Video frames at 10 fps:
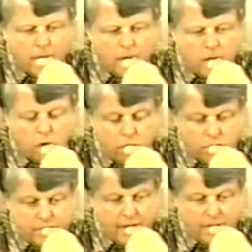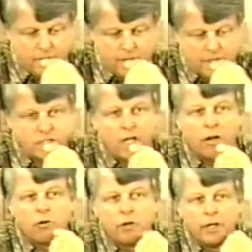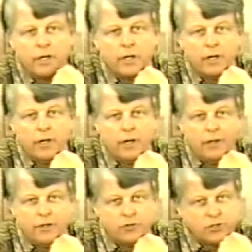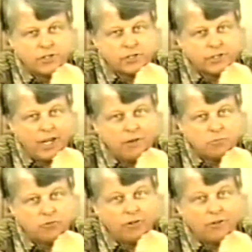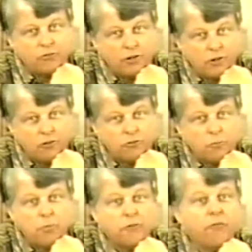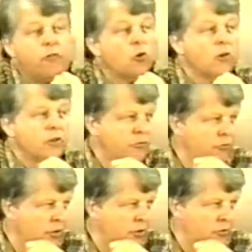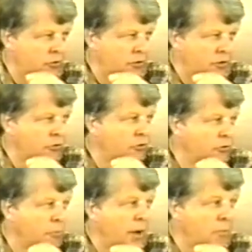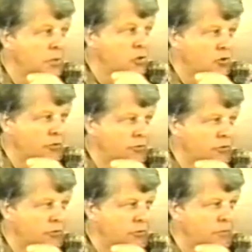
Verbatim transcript: Luther said, It's not only that Jesus came to save sinners, but foreign sinners. This is about missions.